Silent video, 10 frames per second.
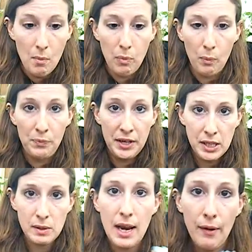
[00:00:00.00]
But
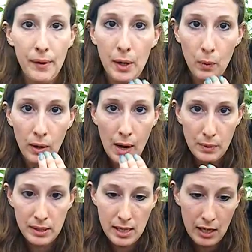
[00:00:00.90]
this area where I
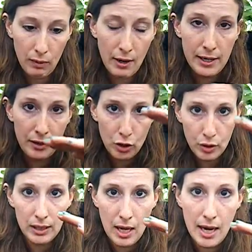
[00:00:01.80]
was seeing it right at the
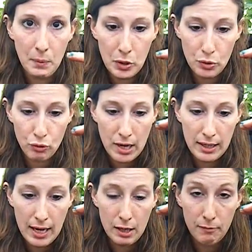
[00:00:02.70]
tree line, which was right
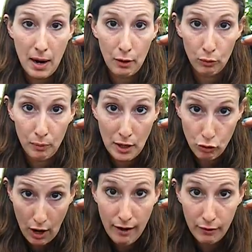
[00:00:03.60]
at the end of my
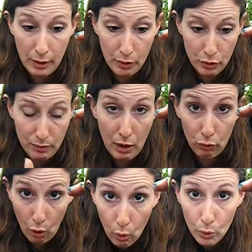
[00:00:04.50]
driveway, which was my
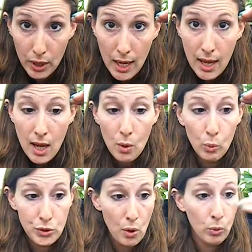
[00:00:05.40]
road,
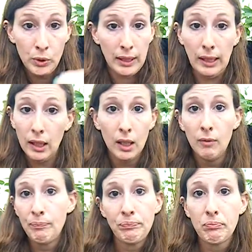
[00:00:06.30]
was only
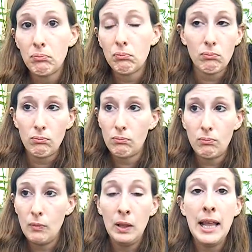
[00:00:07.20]

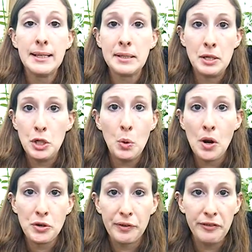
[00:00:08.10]
less than
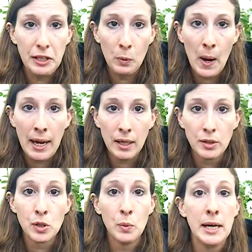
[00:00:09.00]
200 feet away.
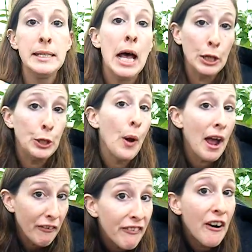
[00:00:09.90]
So when I tell you
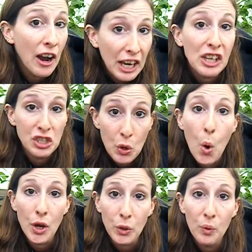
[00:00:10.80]
I fucking
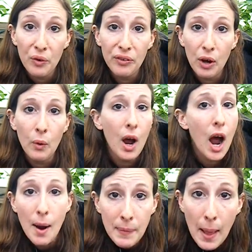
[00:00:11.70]
saw a UFO,
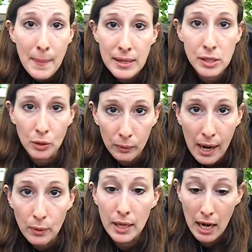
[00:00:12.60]
I'm not messing
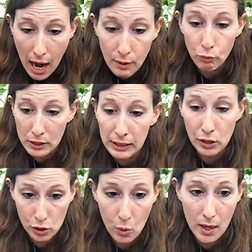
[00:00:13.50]
around. Like, I really
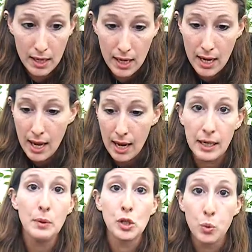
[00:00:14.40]
saw it.
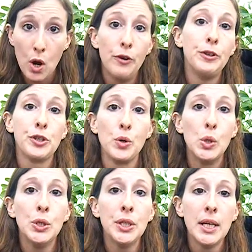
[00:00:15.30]
And I was 12 years
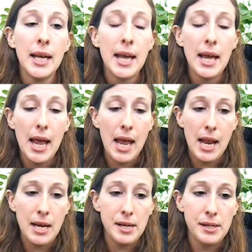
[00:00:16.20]
old,
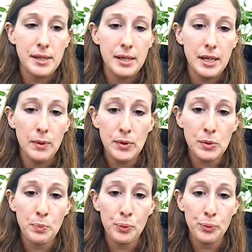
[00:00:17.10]
and it
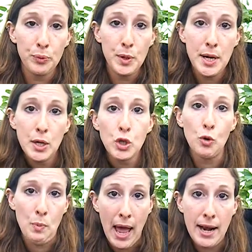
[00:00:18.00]
was pretty
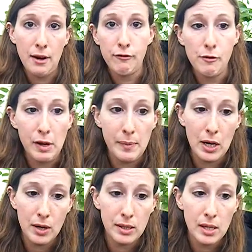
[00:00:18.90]
traumatic for me
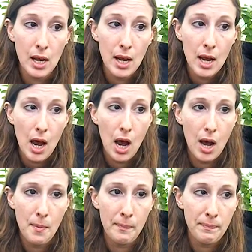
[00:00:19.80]
because the
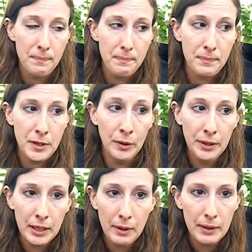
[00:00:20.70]

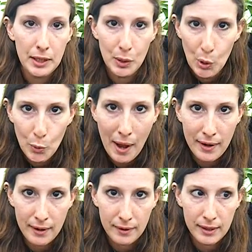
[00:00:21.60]
only thing I really knew about
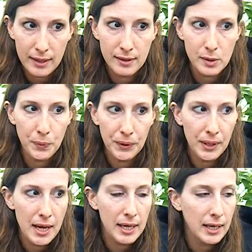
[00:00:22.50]
aliens were
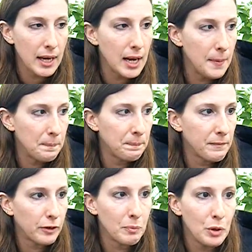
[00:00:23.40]
like from
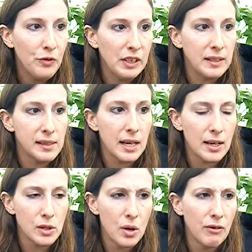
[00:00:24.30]
movies. Like, I
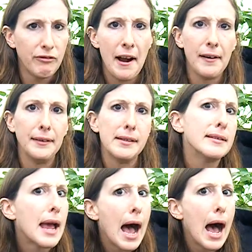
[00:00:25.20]
saw Fire in the
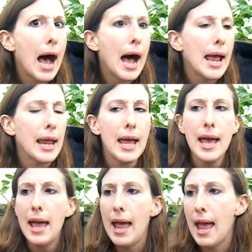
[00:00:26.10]
Sky
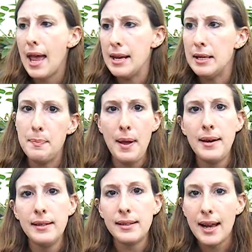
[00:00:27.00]
and
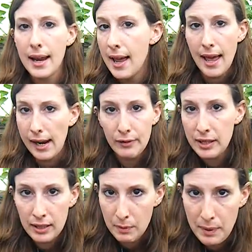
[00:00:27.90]
Independence Day, and
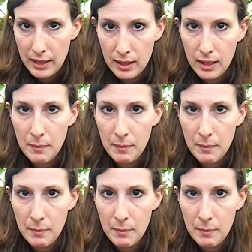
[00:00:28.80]
everything depicted